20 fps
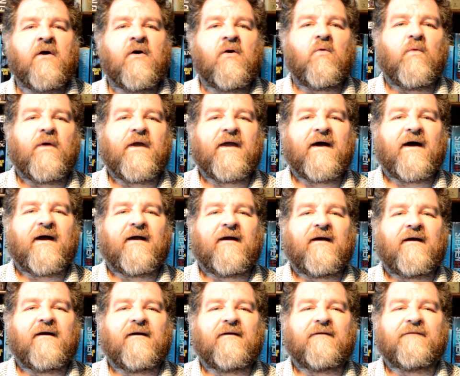We
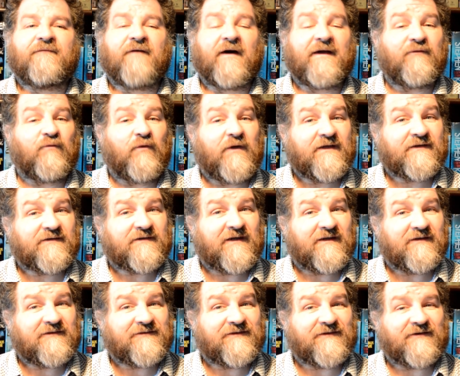are 5 weeks
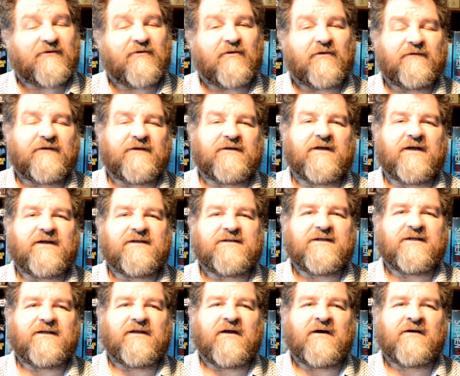into the
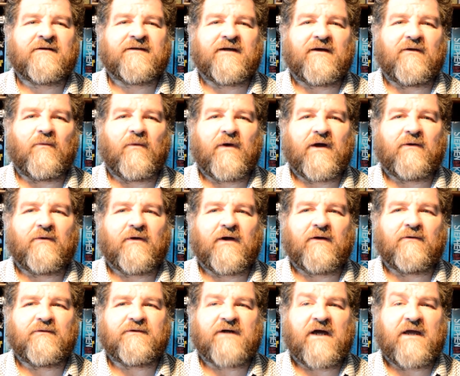COVID-19 lockdown. Wow, how
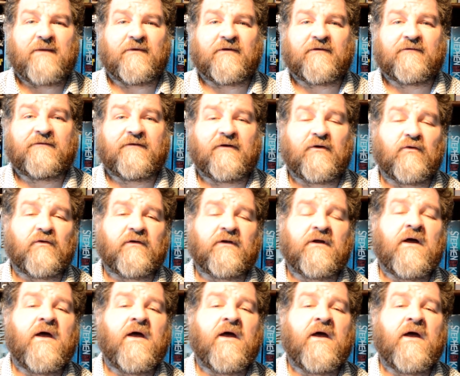time has flown.